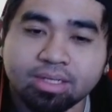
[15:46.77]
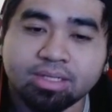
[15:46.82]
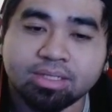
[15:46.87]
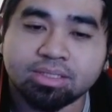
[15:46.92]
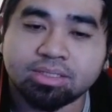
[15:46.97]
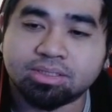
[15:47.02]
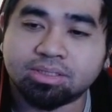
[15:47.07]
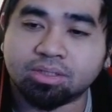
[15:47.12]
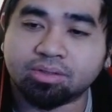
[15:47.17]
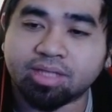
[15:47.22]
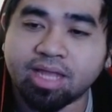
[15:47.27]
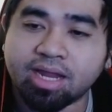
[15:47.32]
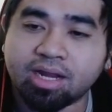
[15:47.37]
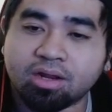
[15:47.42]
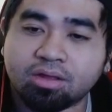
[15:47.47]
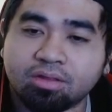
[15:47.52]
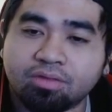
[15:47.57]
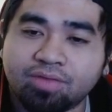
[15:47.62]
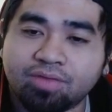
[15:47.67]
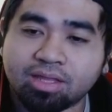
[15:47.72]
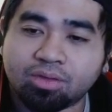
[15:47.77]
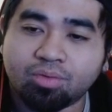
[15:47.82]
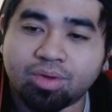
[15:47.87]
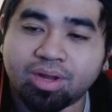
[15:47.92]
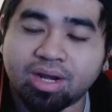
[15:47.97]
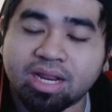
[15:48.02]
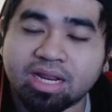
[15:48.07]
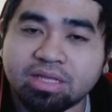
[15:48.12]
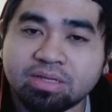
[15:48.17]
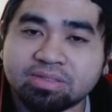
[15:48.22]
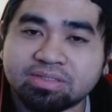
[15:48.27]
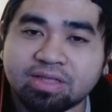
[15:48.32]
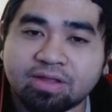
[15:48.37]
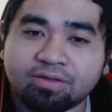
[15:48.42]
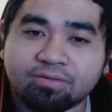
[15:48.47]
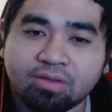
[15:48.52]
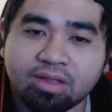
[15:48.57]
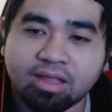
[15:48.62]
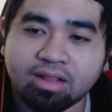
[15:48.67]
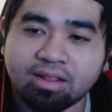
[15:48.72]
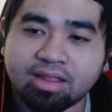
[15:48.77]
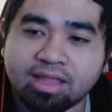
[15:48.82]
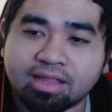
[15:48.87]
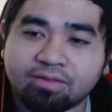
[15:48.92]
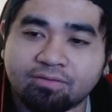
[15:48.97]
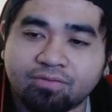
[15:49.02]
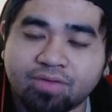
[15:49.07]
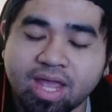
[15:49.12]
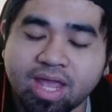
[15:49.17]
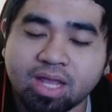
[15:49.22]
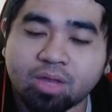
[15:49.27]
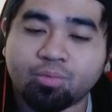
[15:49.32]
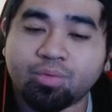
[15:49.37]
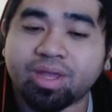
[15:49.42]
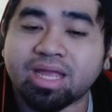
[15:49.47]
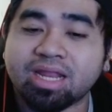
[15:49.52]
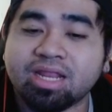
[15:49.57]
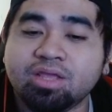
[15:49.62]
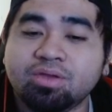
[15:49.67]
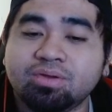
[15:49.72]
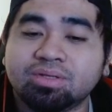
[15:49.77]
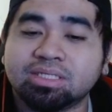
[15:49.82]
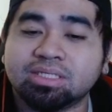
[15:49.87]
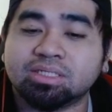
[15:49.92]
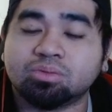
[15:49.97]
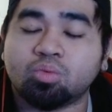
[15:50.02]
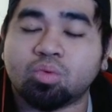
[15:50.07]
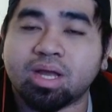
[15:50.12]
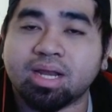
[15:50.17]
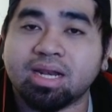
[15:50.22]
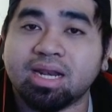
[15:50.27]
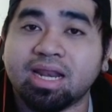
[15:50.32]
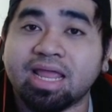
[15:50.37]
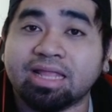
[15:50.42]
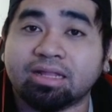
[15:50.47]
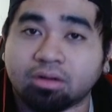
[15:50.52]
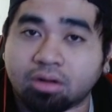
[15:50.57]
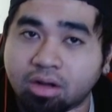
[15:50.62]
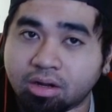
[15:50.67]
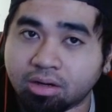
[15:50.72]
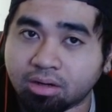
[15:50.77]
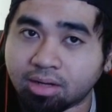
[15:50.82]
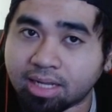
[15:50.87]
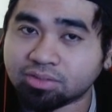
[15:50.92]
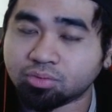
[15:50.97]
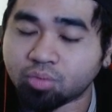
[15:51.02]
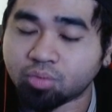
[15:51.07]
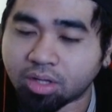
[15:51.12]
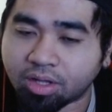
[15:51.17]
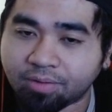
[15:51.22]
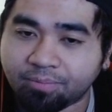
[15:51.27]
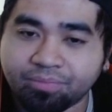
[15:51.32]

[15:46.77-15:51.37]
So take note of that one and use that effect. We can use this one later on as well.